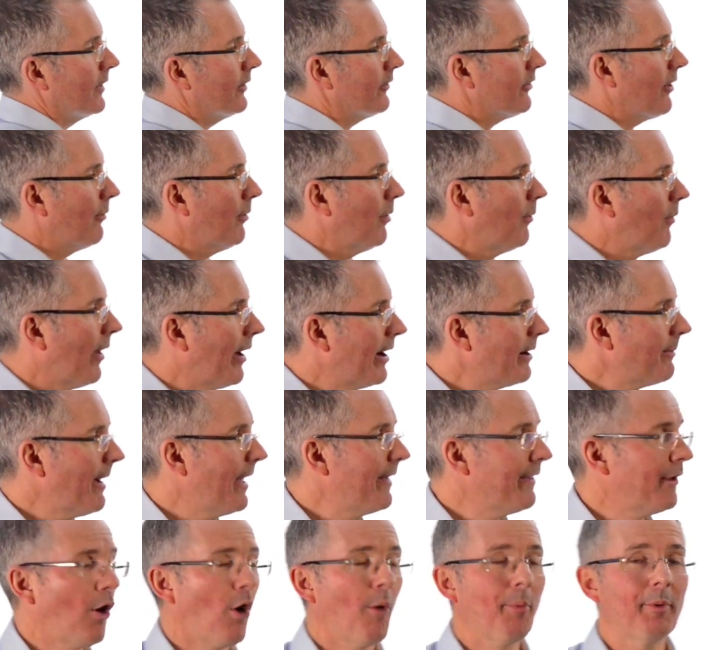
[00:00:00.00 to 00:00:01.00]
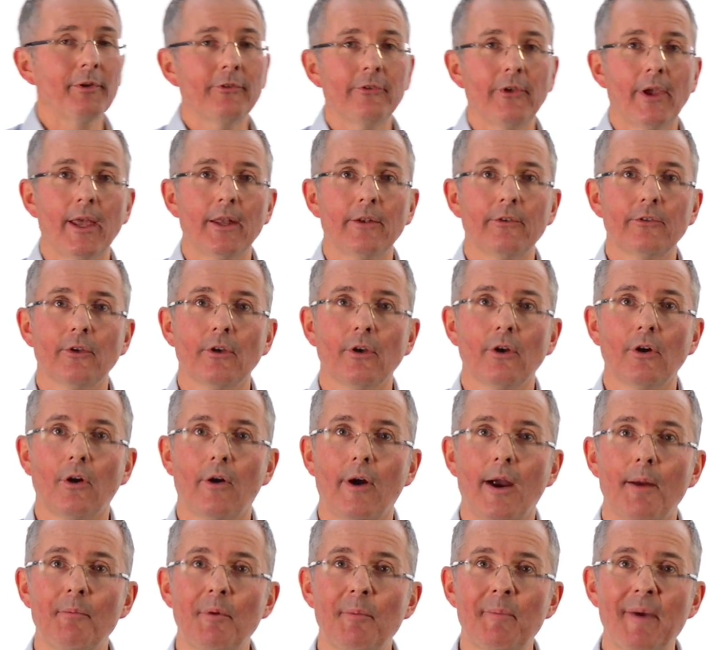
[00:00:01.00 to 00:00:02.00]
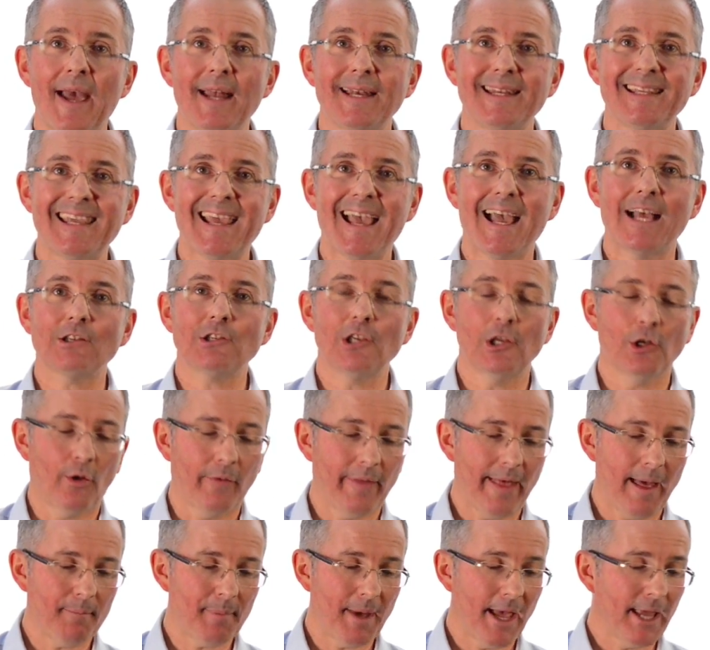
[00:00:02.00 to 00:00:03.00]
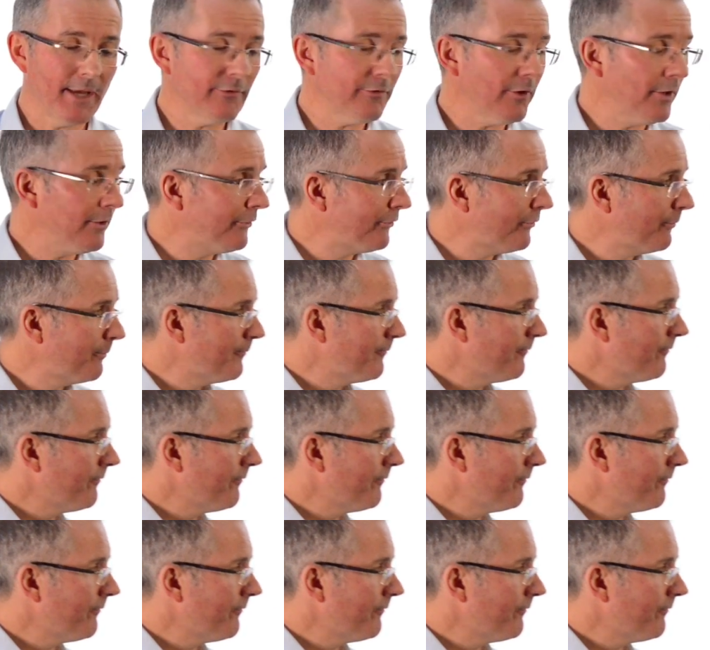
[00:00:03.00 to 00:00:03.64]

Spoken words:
someone worried about the opposite. All right, I'm prepared to cash in on that basis.